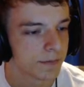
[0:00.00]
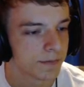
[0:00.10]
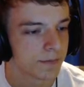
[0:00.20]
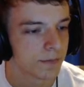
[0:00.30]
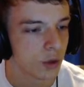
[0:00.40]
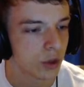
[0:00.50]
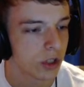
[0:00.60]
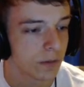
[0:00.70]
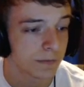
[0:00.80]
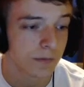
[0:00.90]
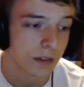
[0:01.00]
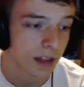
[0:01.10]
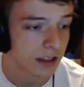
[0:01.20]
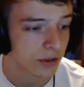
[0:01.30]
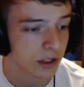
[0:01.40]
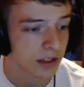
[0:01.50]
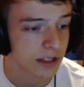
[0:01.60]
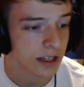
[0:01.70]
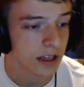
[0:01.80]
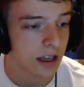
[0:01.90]
U-turn. Yeah, that's a really good
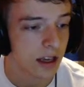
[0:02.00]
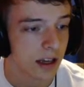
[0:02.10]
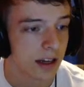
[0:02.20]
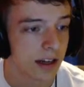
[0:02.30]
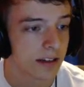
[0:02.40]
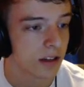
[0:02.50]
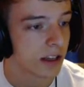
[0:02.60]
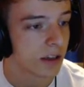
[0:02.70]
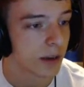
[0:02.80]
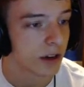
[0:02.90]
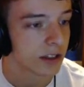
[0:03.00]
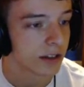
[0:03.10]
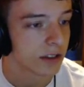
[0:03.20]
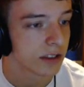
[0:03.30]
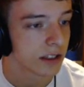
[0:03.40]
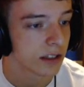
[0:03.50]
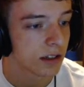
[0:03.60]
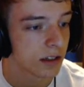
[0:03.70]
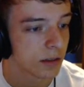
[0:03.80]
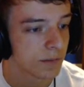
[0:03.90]
set. And it gets all the hidden powers, obviously.
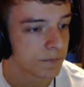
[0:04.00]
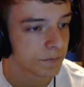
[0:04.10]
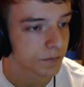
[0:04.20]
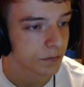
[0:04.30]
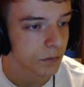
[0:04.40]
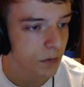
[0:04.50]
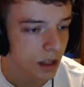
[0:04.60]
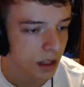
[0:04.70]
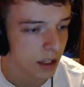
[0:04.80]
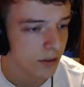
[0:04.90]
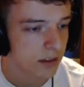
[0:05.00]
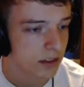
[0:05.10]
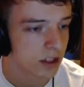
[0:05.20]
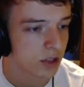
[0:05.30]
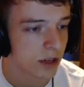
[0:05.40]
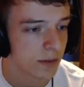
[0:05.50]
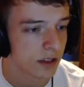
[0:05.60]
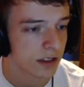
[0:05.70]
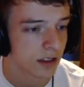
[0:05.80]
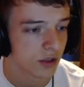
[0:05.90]
Even Sludge Bomb plus
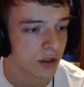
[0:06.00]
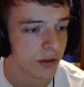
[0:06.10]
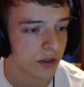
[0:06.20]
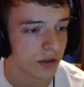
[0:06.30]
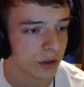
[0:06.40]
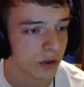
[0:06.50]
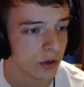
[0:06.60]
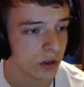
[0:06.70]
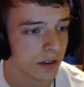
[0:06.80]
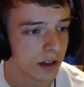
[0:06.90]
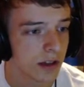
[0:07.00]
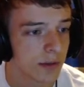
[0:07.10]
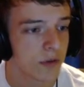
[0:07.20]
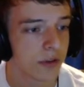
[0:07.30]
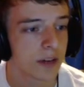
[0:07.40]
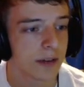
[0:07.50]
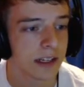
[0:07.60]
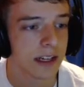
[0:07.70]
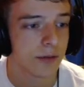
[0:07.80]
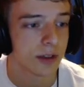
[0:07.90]
Sludge Wave, which is really cool. I think a lot of people forget about
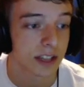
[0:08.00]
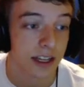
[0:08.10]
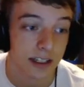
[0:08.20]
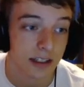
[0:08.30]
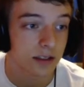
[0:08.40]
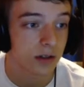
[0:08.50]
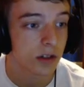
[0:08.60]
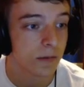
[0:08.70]
that. With Psychic as well.